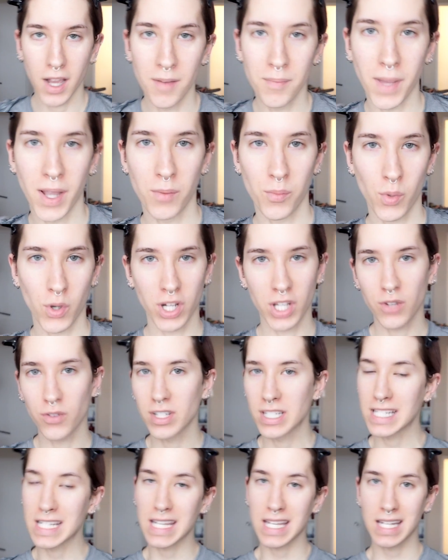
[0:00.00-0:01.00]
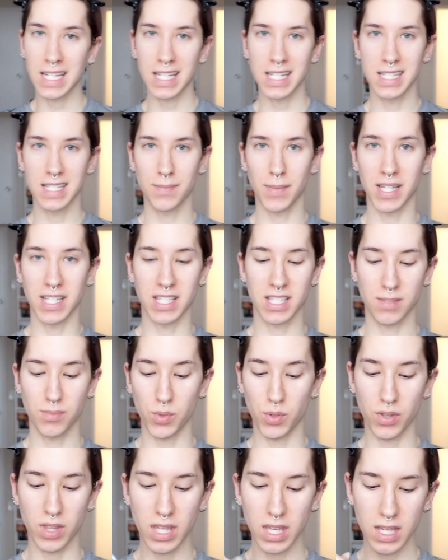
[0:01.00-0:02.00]
of my morning routine is my
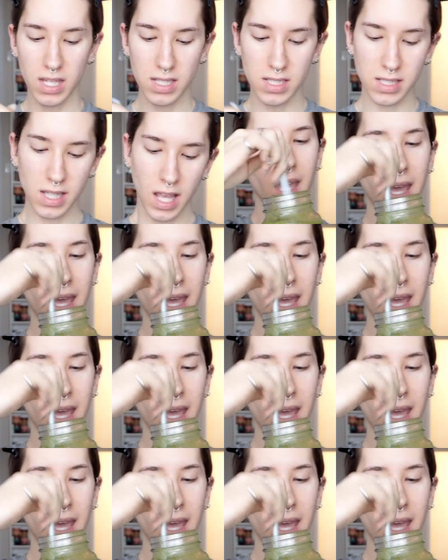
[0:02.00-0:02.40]
smoothies.